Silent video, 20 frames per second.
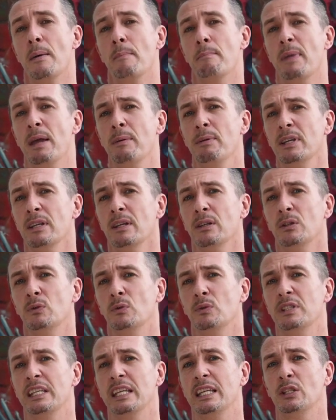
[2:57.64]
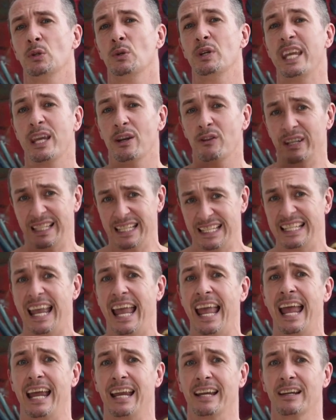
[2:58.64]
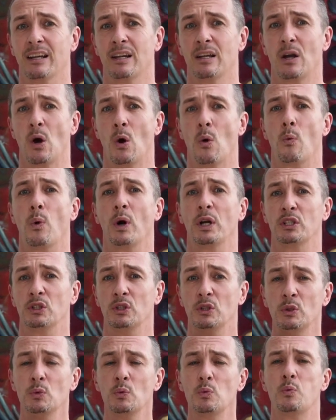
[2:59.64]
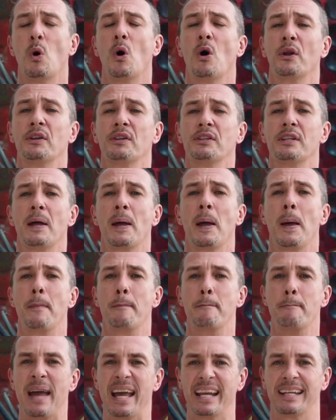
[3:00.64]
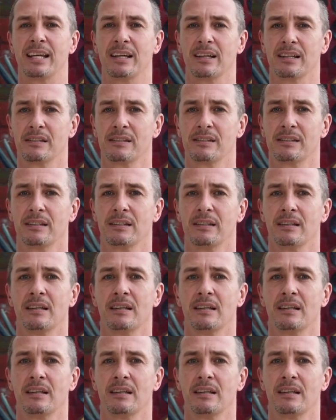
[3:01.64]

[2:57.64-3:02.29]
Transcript: Maybe you need to hear it again. What you want matters.